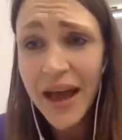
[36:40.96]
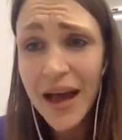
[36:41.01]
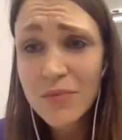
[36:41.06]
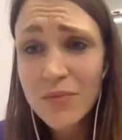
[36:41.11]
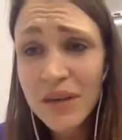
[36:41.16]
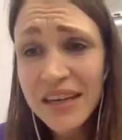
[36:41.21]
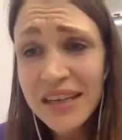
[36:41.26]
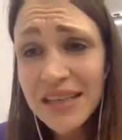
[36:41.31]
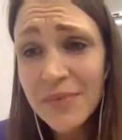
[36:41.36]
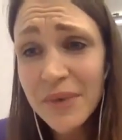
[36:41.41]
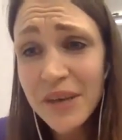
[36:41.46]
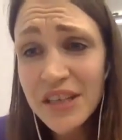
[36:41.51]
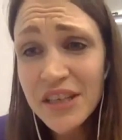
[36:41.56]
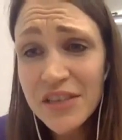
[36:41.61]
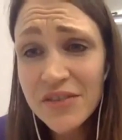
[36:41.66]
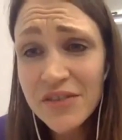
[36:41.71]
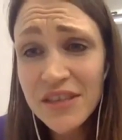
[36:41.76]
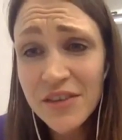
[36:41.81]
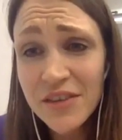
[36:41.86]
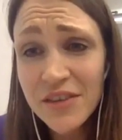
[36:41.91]
because most
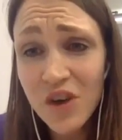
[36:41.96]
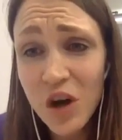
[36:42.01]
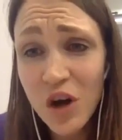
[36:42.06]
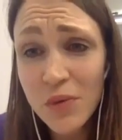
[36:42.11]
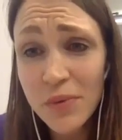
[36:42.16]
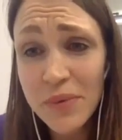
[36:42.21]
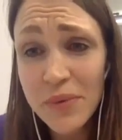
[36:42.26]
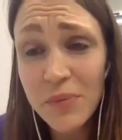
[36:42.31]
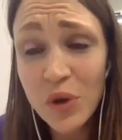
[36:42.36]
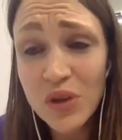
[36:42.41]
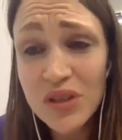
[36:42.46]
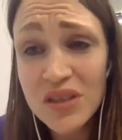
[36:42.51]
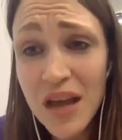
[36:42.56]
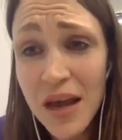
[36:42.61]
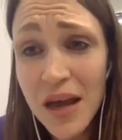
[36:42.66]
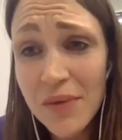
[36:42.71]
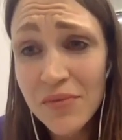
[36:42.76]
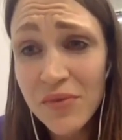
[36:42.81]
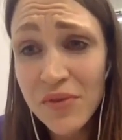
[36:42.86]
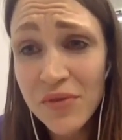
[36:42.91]
of us have got a bit more
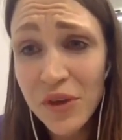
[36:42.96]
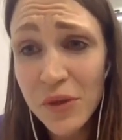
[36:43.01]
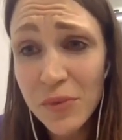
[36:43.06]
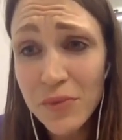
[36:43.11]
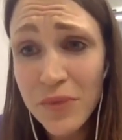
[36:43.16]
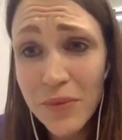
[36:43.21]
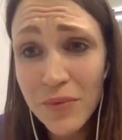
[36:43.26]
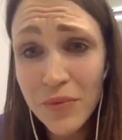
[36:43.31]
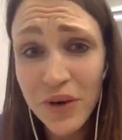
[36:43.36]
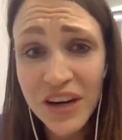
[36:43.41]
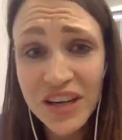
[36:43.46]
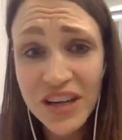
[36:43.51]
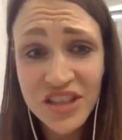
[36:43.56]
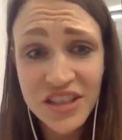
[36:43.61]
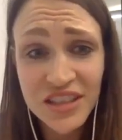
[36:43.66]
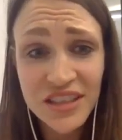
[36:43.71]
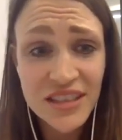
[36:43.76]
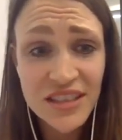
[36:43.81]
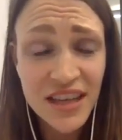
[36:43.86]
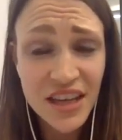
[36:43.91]
time for food
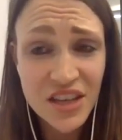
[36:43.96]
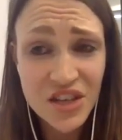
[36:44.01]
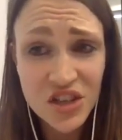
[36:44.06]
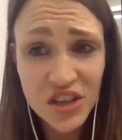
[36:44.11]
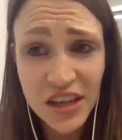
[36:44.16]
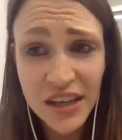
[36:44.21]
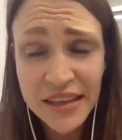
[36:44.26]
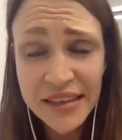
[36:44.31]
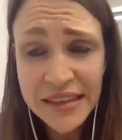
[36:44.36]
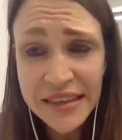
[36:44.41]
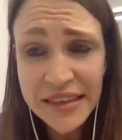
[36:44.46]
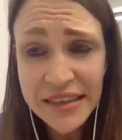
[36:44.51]
preparation, etc.